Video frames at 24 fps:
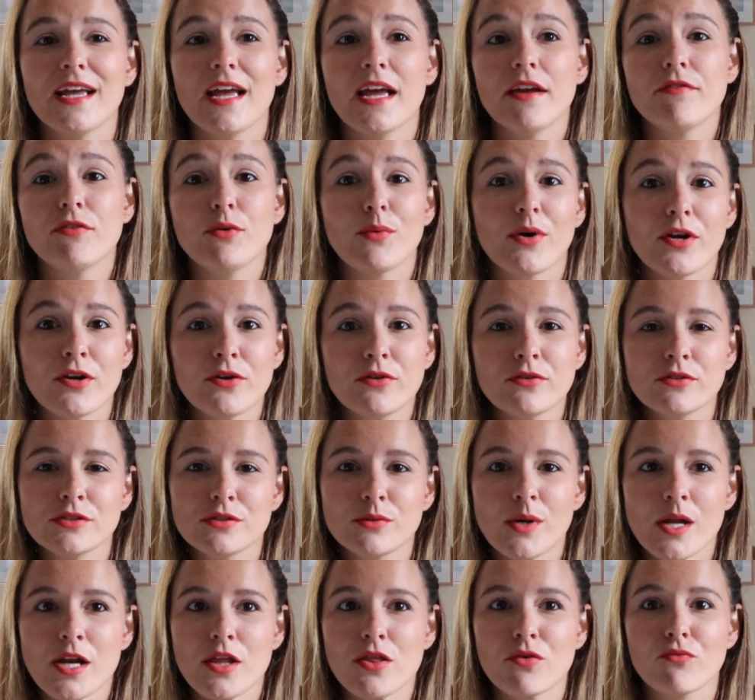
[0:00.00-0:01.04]
If you want to go into
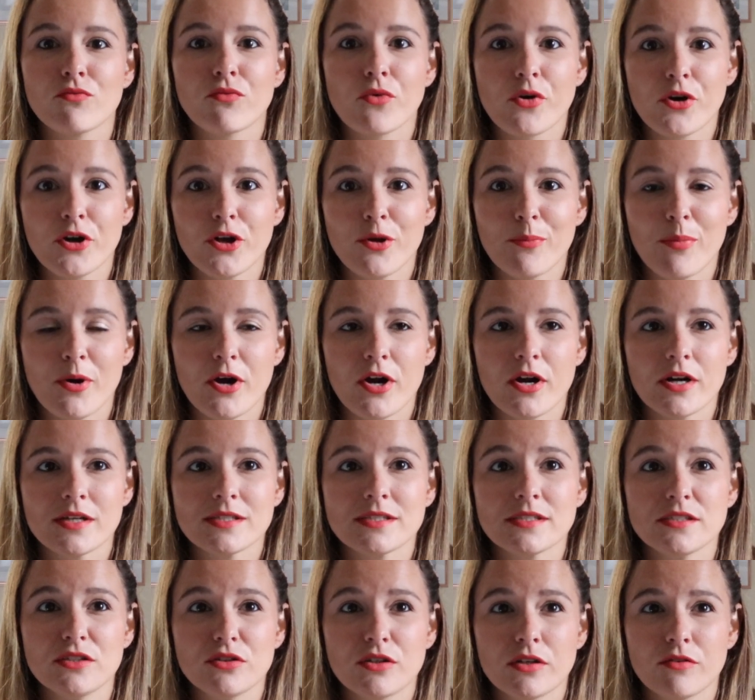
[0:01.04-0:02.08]
one of the royal
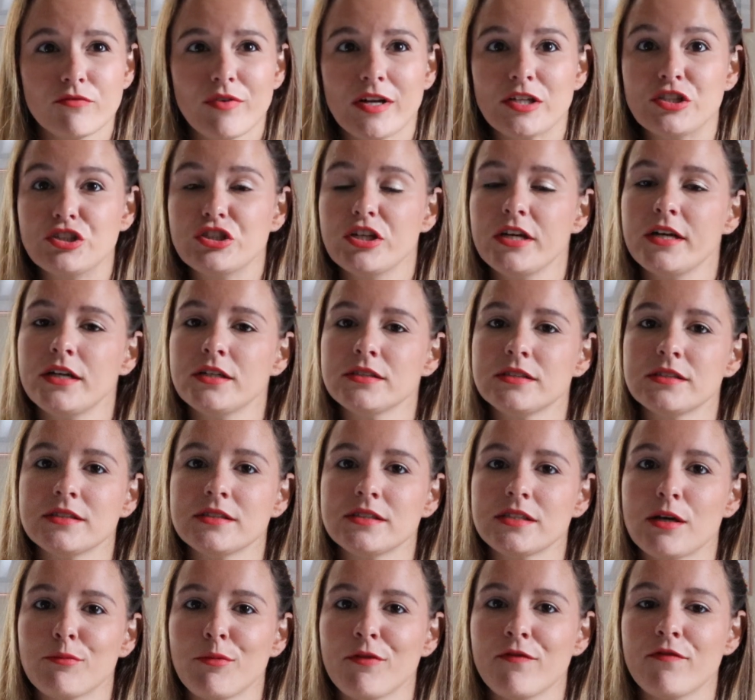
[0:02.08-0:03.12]
parks, you can rent chairs in
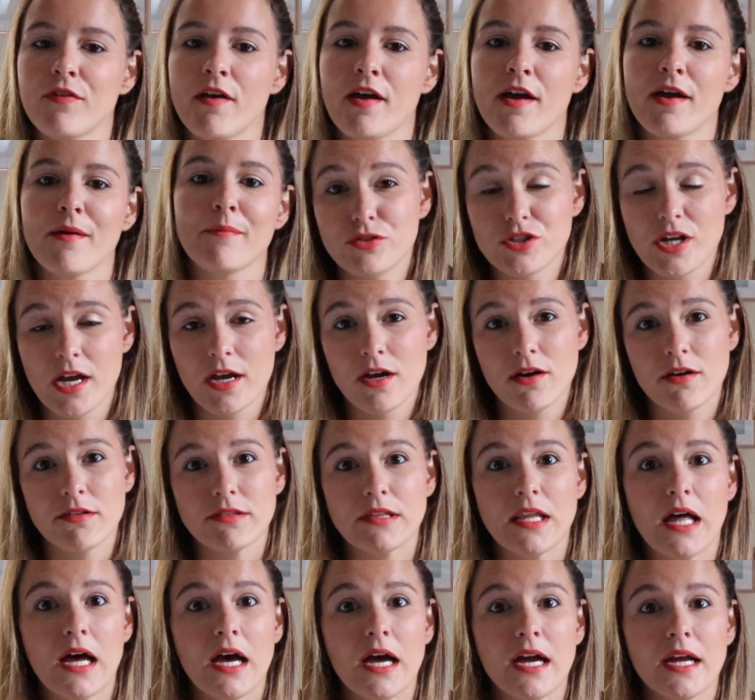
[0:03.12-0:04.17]
some of them. You check
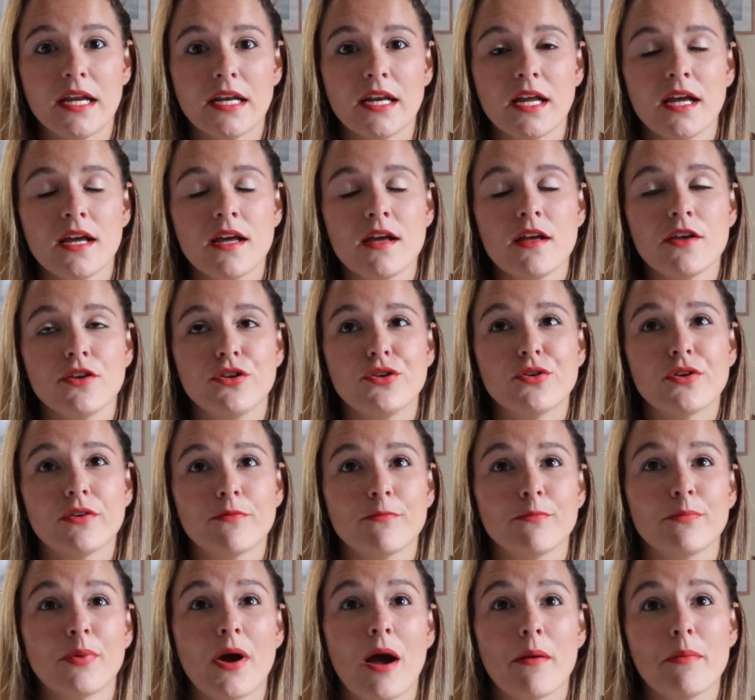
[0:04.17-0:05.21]
online, you can
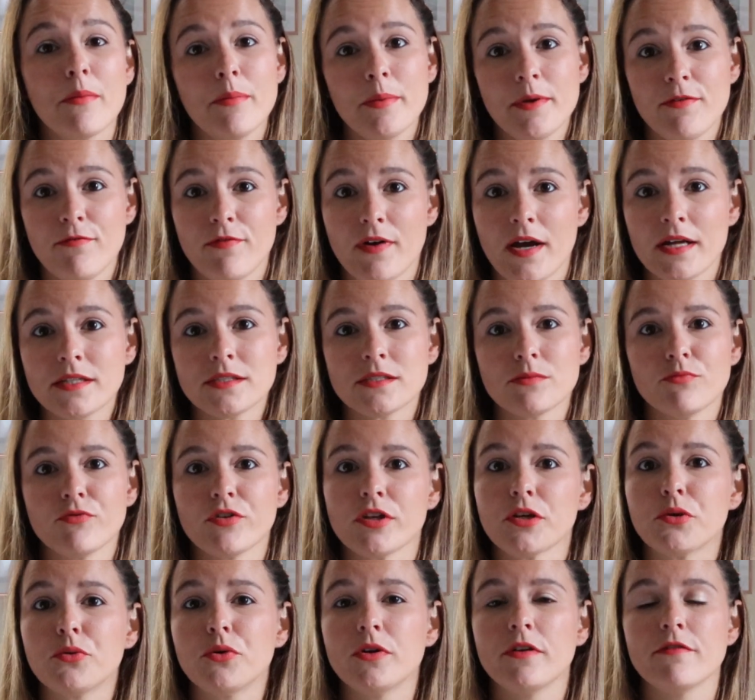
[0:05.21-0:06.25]
probably find some
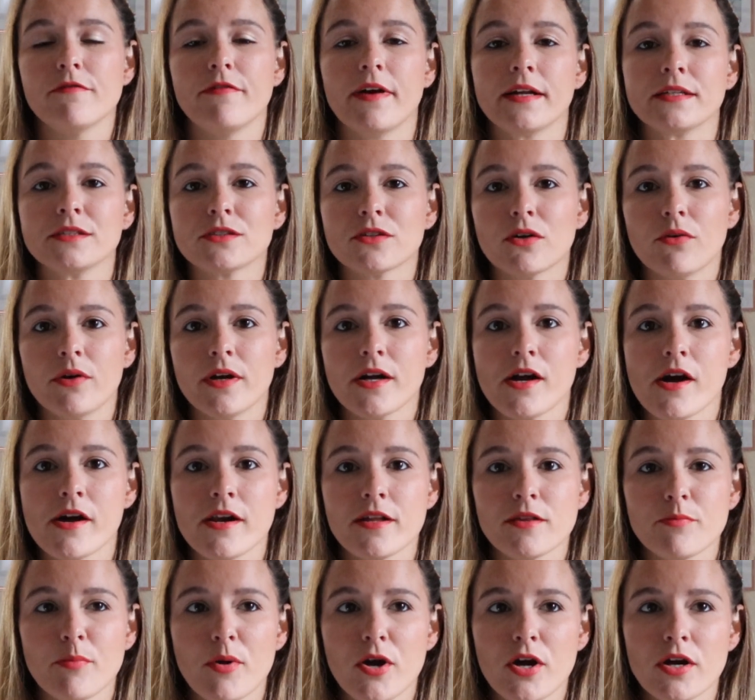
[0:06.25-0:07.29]
really cool events going on at
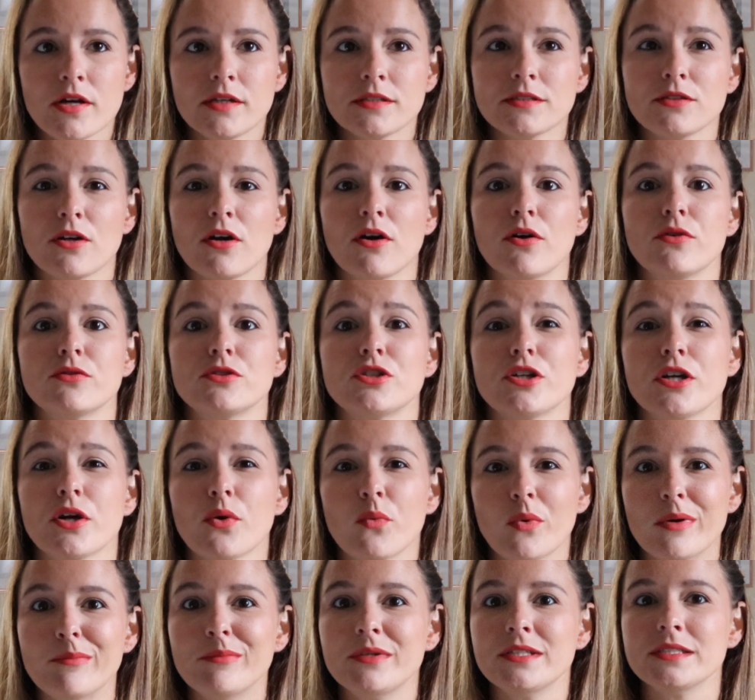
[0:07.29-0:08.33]
the park. So during
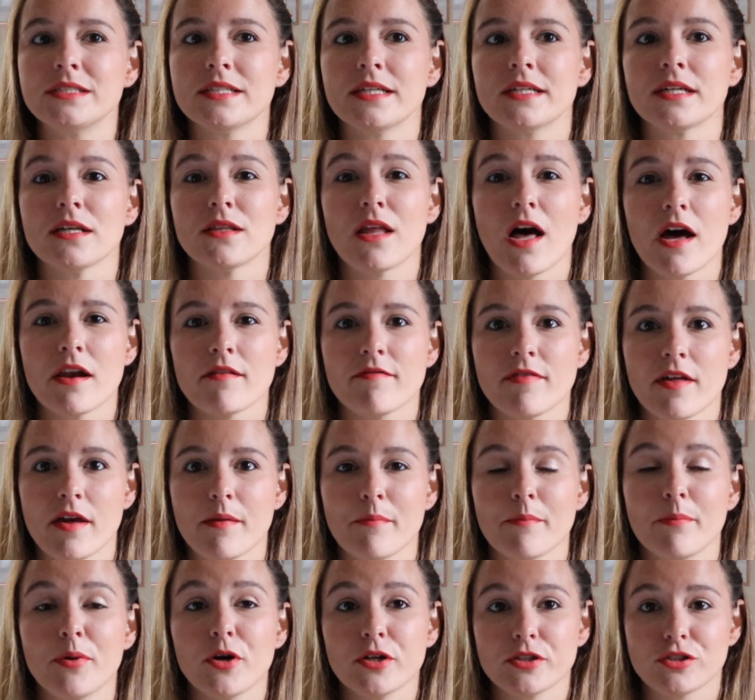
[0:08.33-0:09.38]
Wimbledon, a lot of
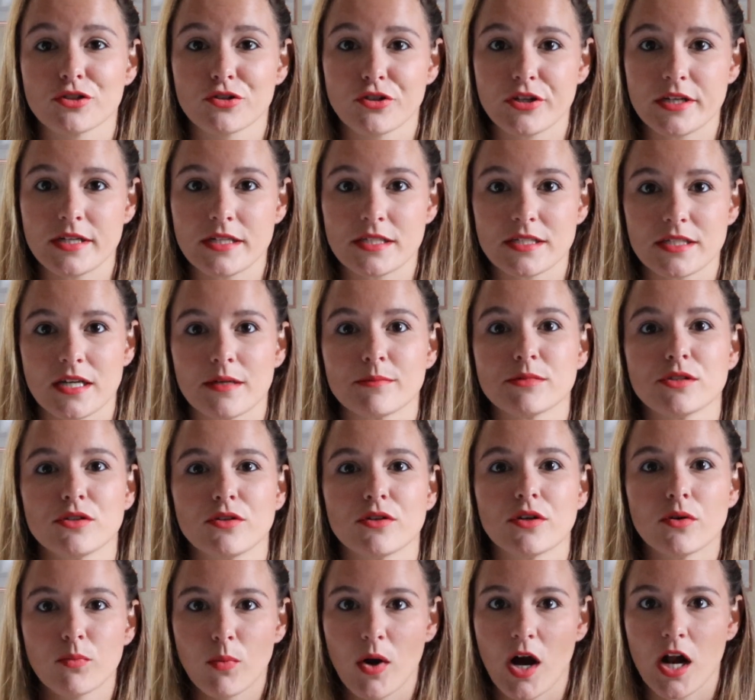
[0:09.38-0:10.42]
them put screens up so you
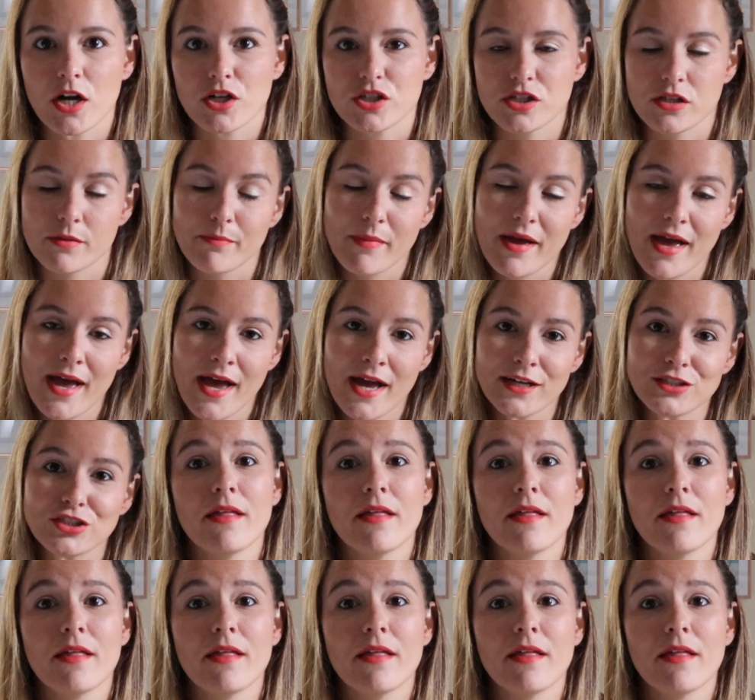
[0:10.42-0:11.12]
could watch the match.